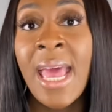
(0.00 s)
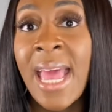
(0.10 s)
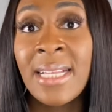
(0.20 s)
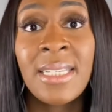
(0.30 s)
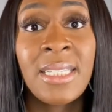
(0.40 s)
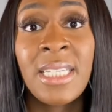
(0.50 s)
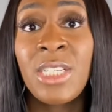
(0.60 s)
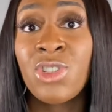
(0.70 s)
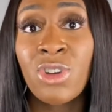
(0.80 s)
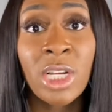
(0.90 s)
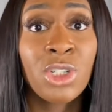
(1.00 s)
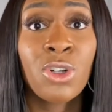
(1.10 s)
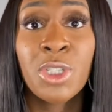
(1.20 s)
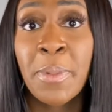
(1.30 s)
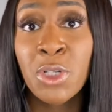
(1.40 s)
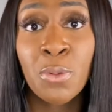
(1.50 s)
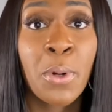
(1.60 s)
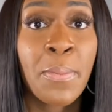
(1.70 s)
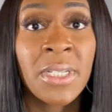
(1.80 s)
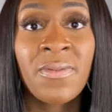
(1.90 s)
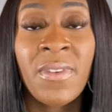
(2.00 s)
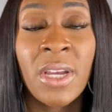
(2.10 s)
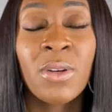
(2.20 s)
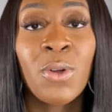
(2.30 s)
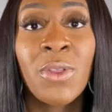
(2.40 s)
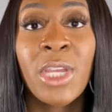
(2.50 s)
entity structure or special purpose vehicle